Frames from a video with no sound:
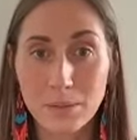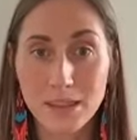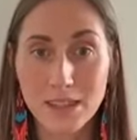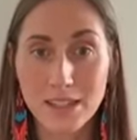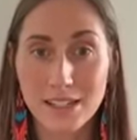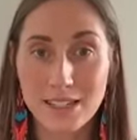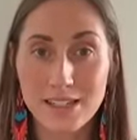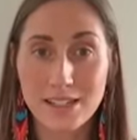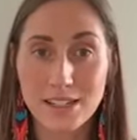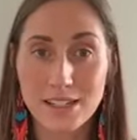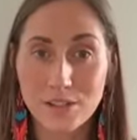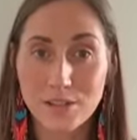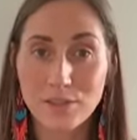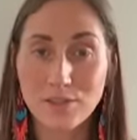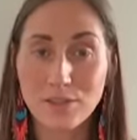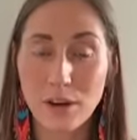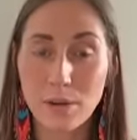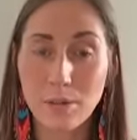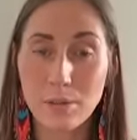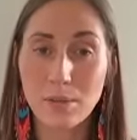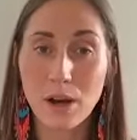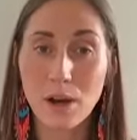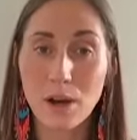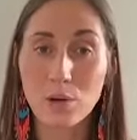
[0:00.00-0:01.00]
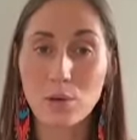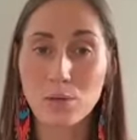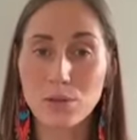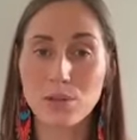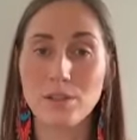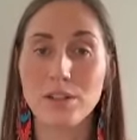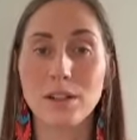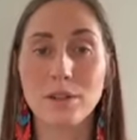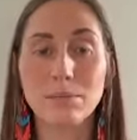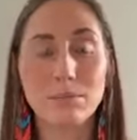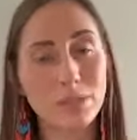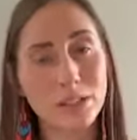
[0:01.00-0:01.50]
But this is from a
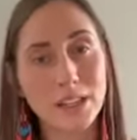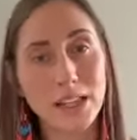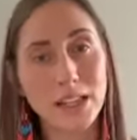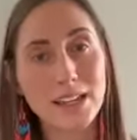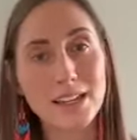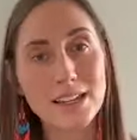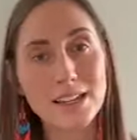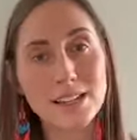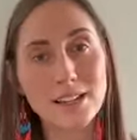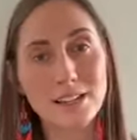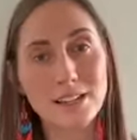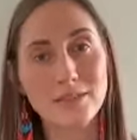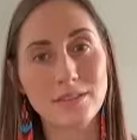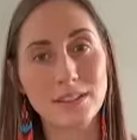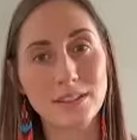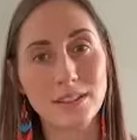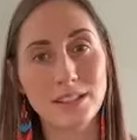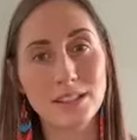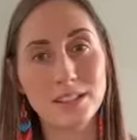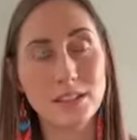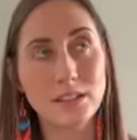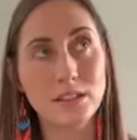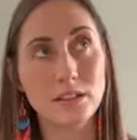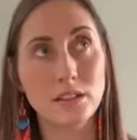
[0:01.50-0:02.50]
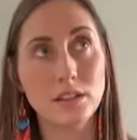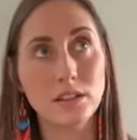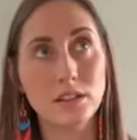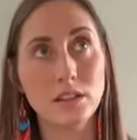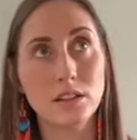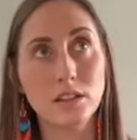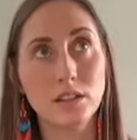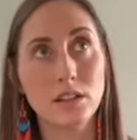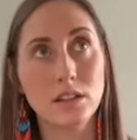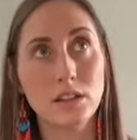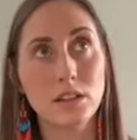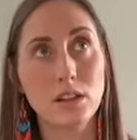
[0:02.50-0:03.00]
wounded place of
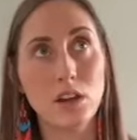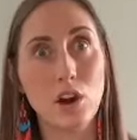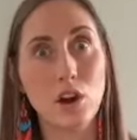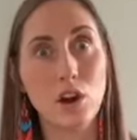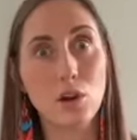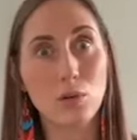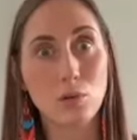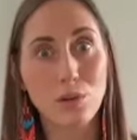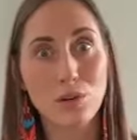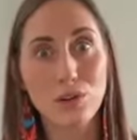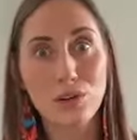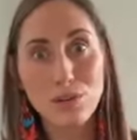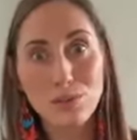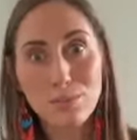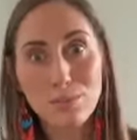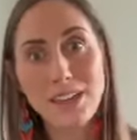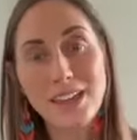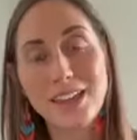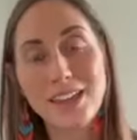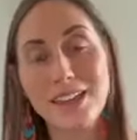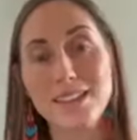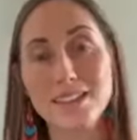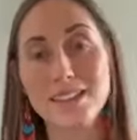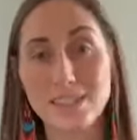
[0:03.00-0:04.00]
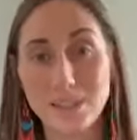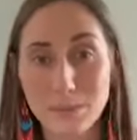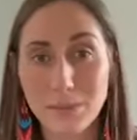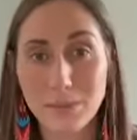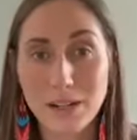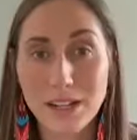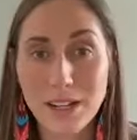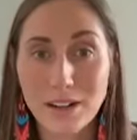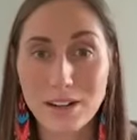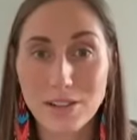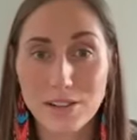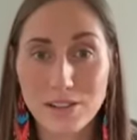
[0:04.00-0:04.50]
our worth being in
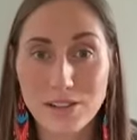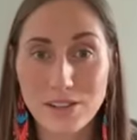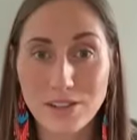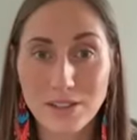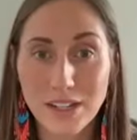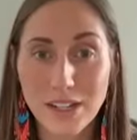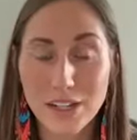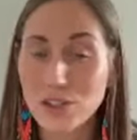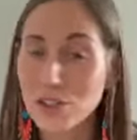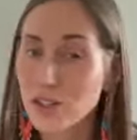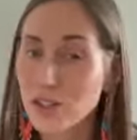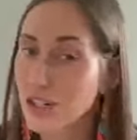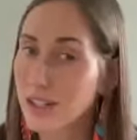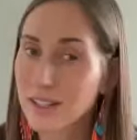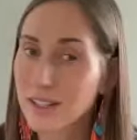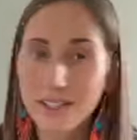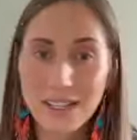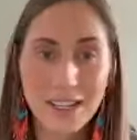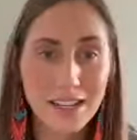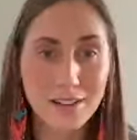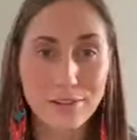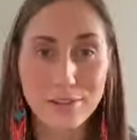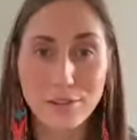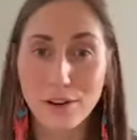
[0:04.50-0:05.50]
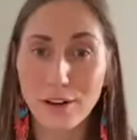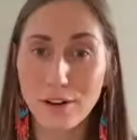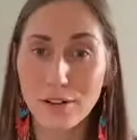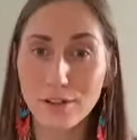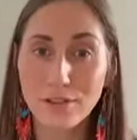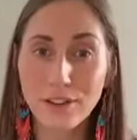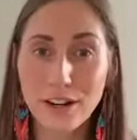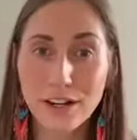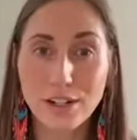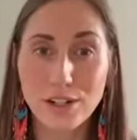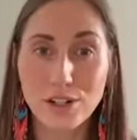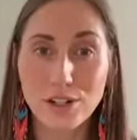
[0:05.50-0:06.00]
somebody else. It's just like if we're
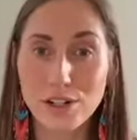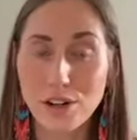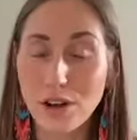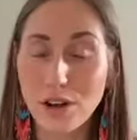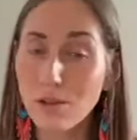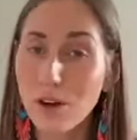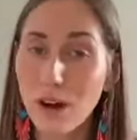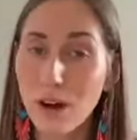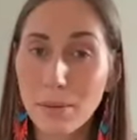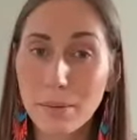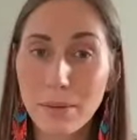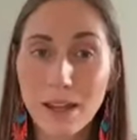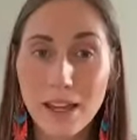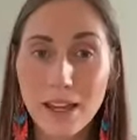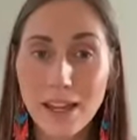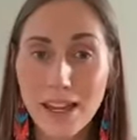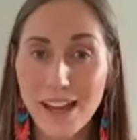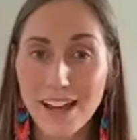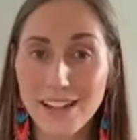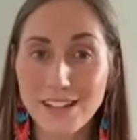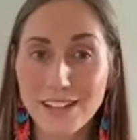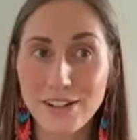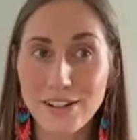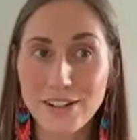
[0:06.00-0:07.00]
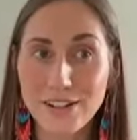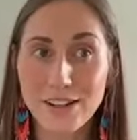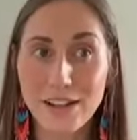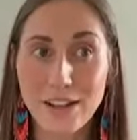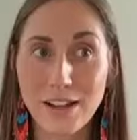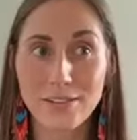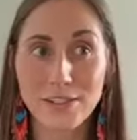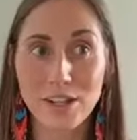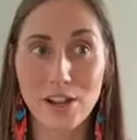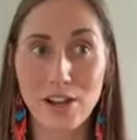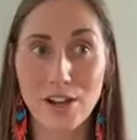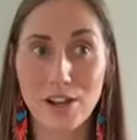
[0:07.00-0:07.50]
afraid to show up as
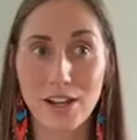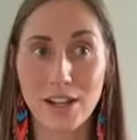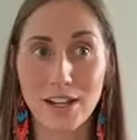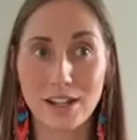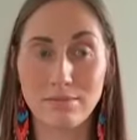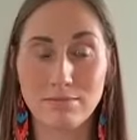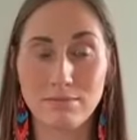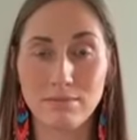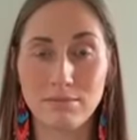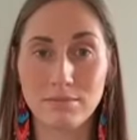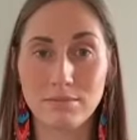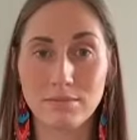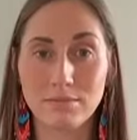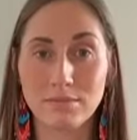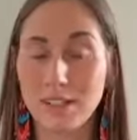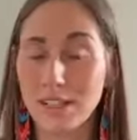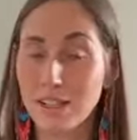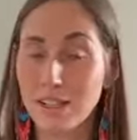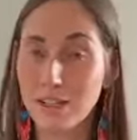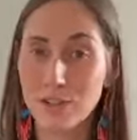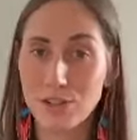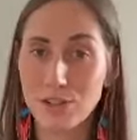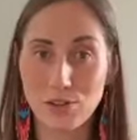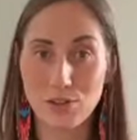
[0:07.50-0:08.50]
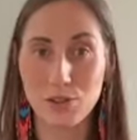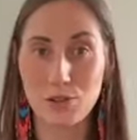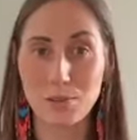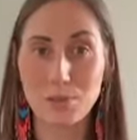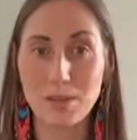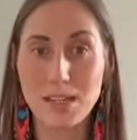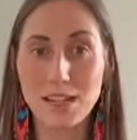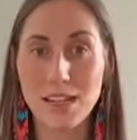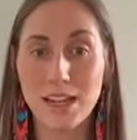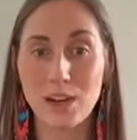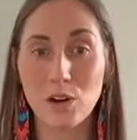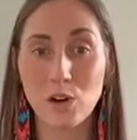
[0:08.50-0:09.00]
ourselves on social
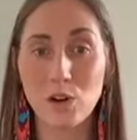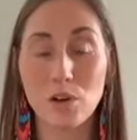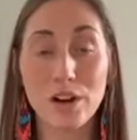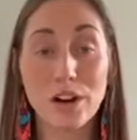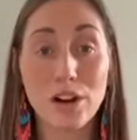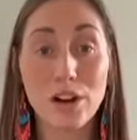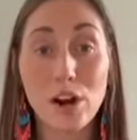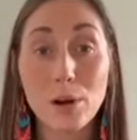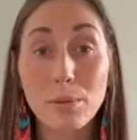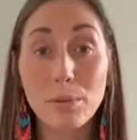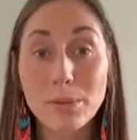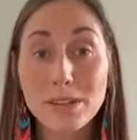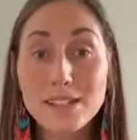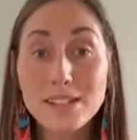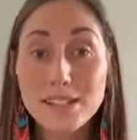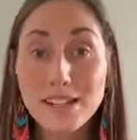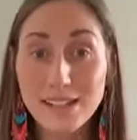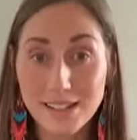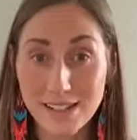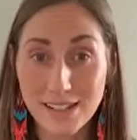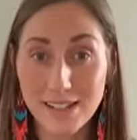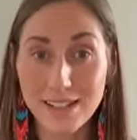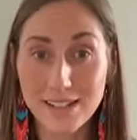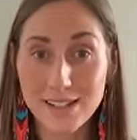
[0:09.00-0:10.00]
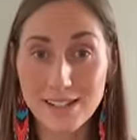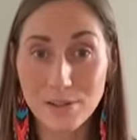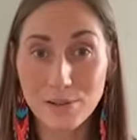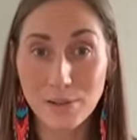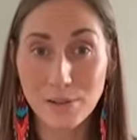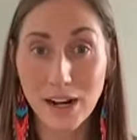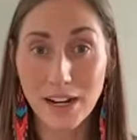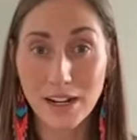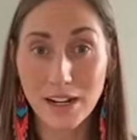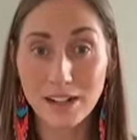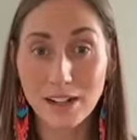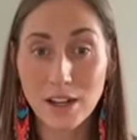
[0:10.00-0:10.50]
media or in our businesses,
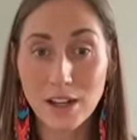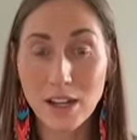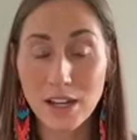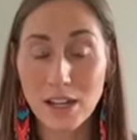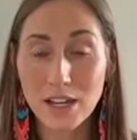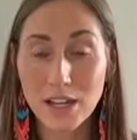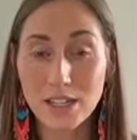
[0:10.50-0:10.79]
right?